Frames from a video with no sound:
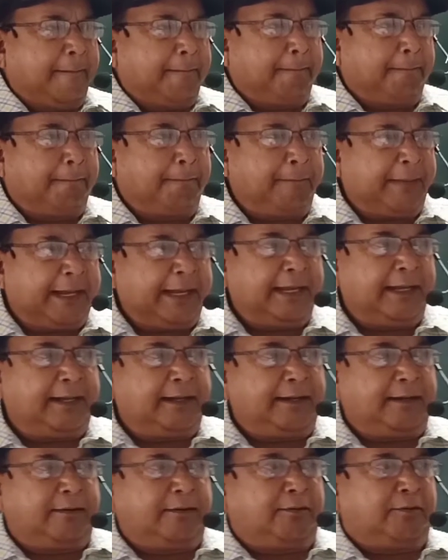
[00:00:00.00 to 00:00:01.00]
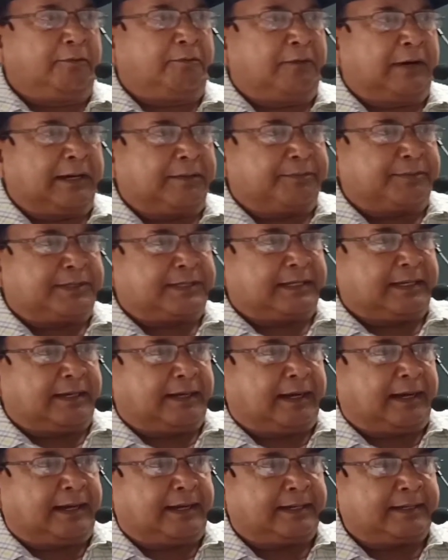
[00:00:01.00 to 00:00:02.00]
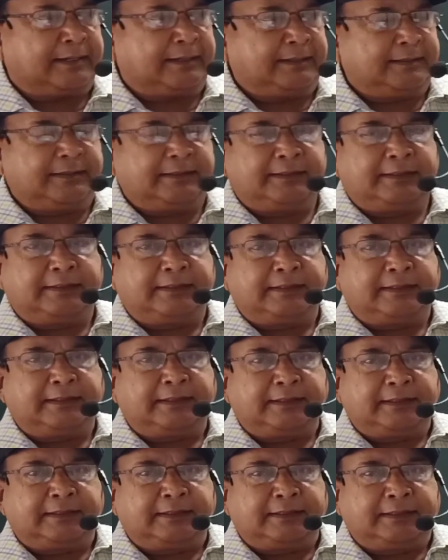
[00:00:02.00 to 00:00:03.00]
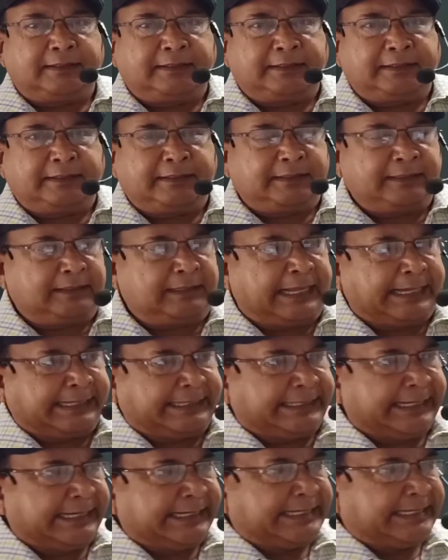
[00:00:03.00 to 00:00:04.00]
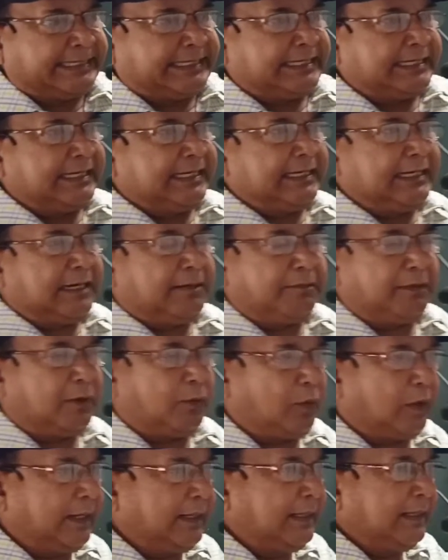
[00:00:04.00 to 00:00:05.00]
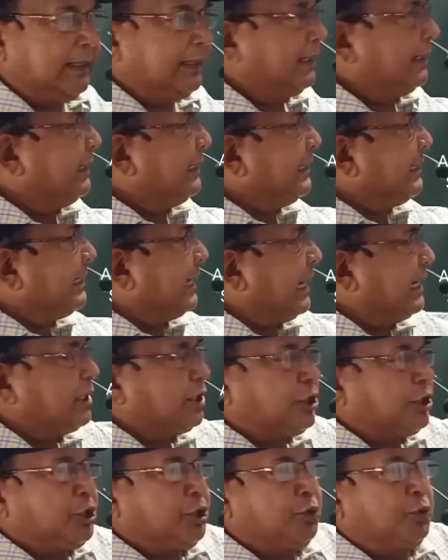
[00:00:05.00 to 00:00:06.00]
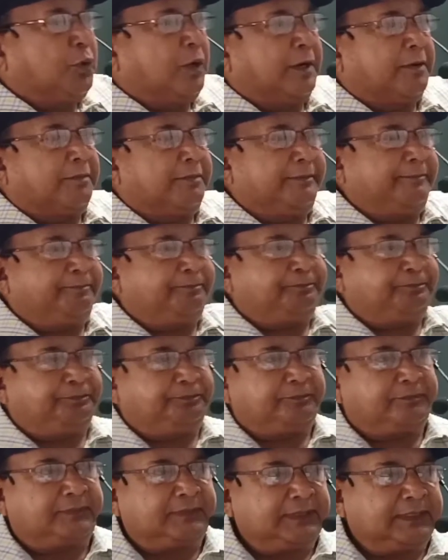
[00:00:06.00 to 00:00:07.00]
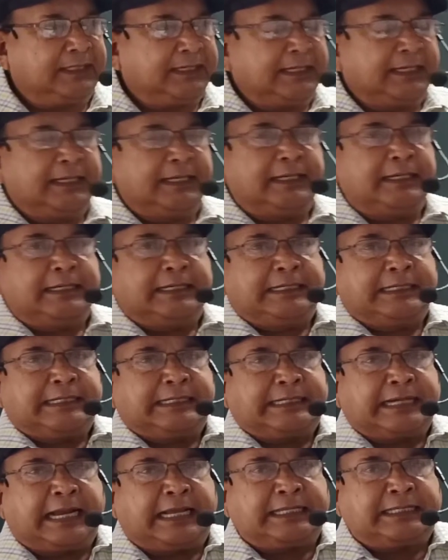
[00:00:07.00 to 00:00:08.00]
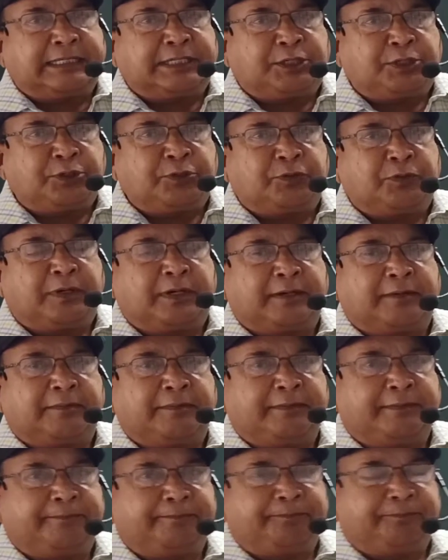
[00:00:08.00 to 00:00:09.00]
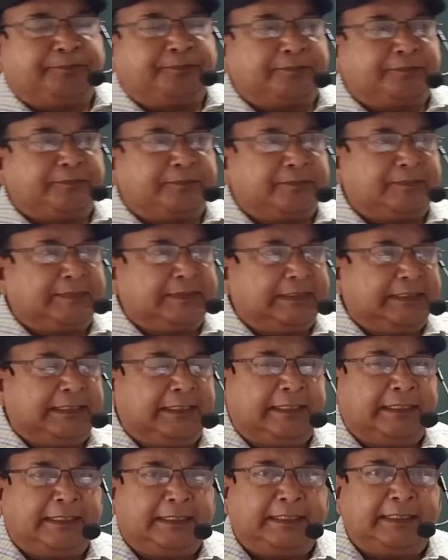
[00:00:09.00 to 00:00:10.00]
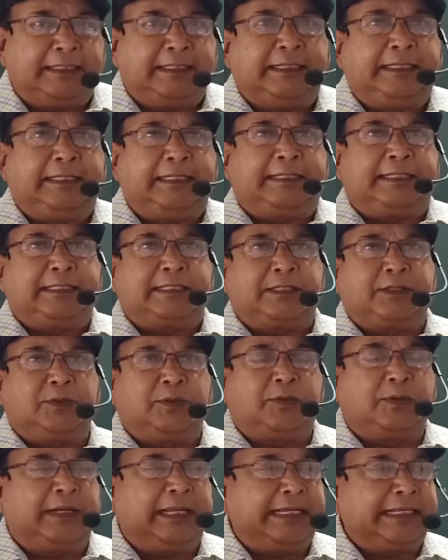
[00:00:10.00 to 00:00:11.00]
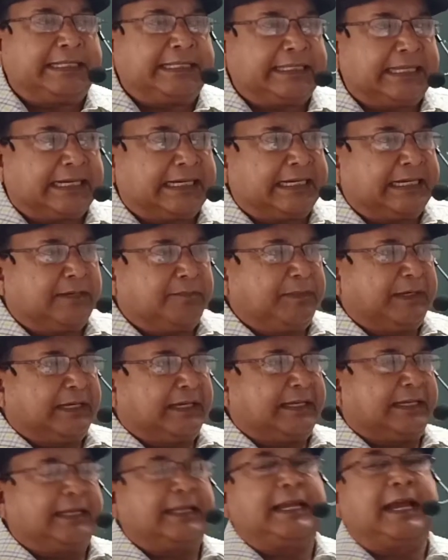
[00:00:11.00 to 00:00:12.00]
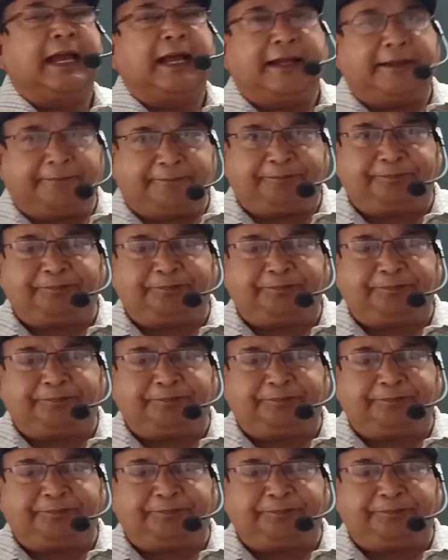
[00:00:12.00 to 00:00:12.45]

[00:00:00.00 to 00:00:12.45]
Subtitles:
Main verbs are like this. Number one, transitive verb. Transitive verb in Hindi it is known as sakarma kriya.